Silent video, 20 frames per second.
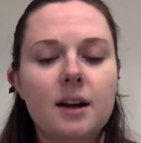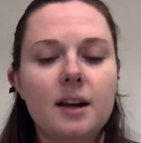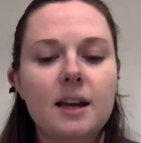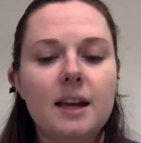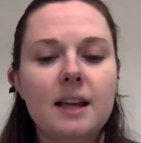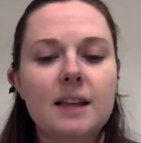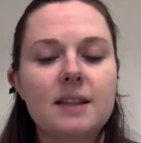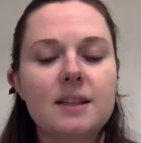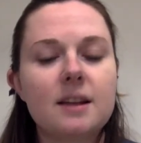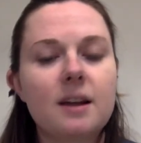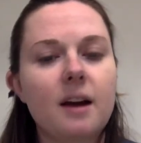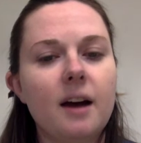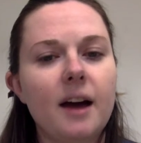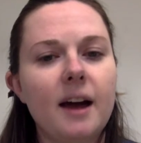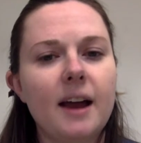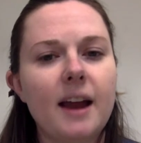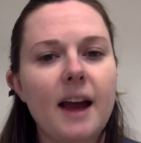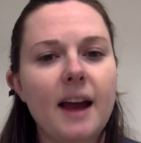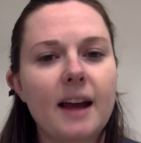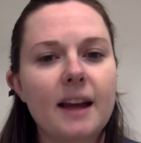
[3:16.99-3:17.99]
it's
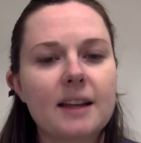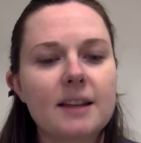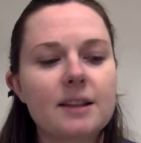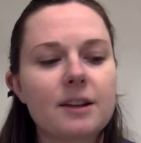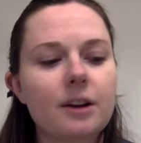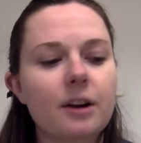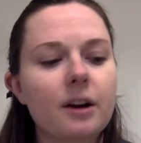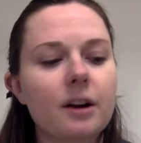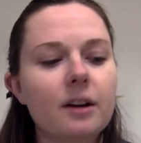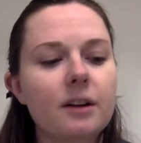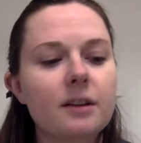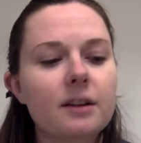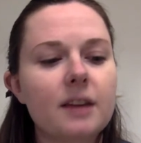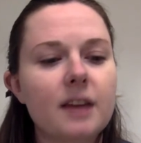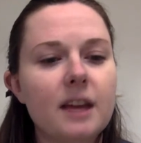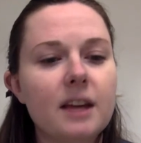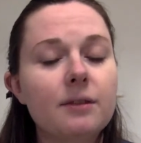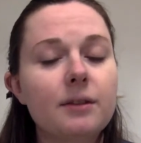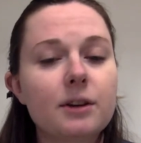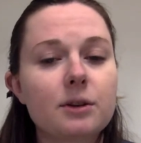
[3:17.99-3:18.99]
not, I guess the
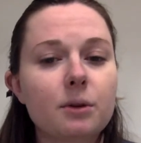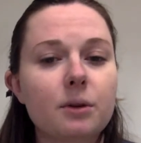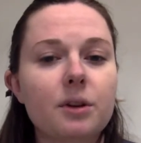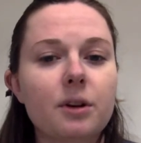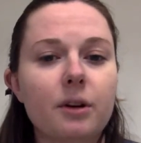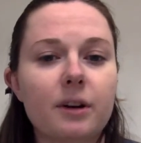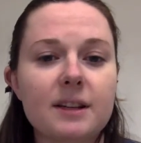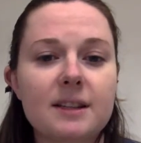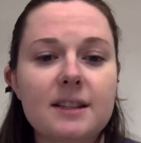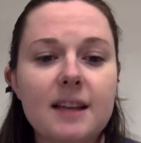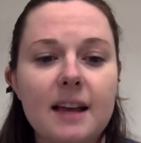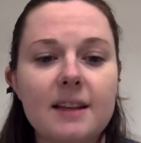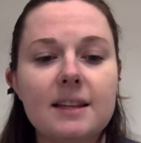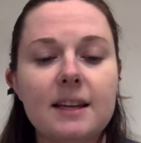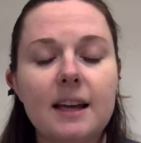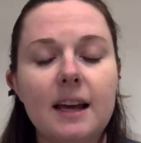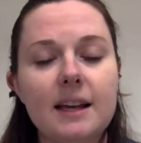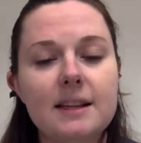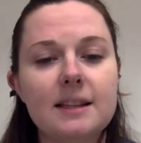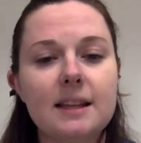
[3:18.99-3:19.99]
individual they're
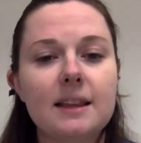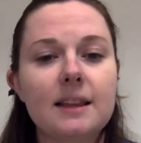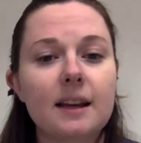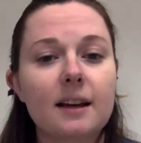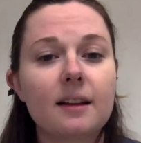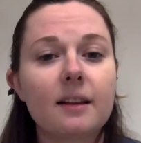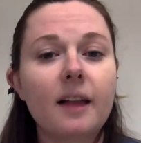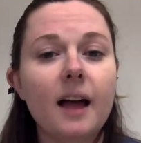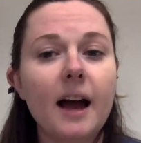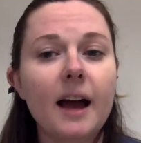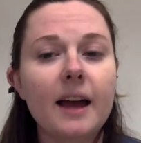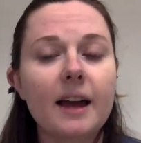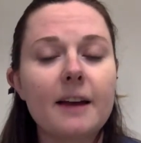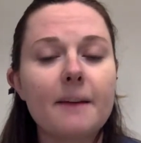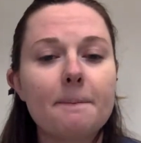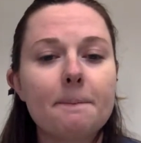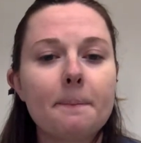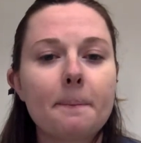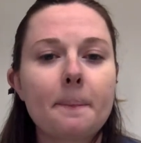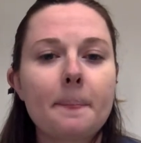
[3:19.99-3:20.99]
assessing isn't the client.